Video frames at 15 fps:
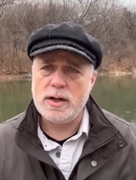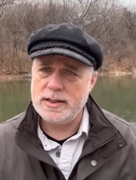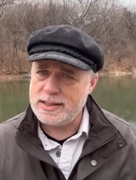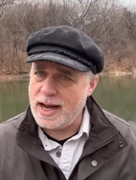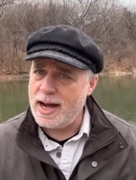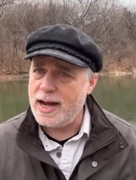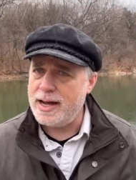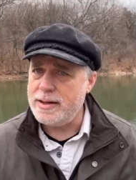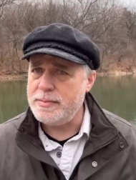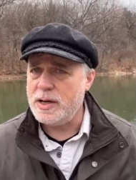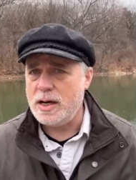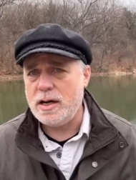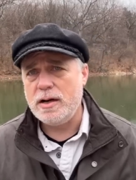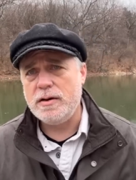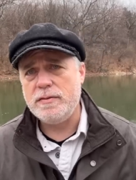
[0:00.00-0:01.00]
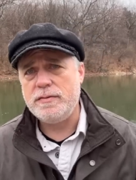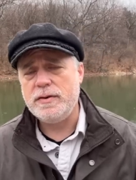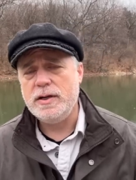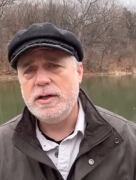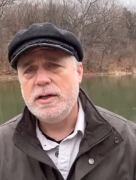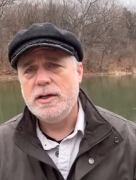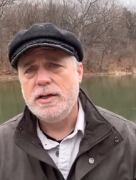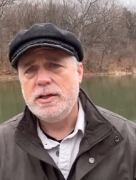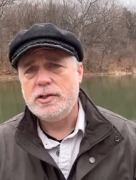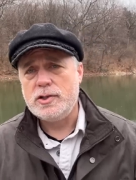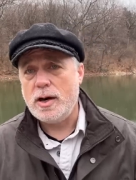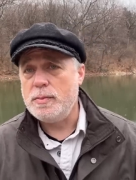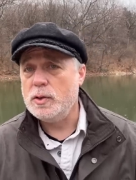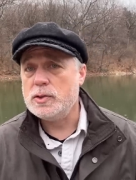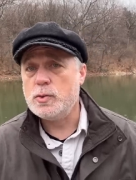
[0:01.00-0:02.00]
a time of trouble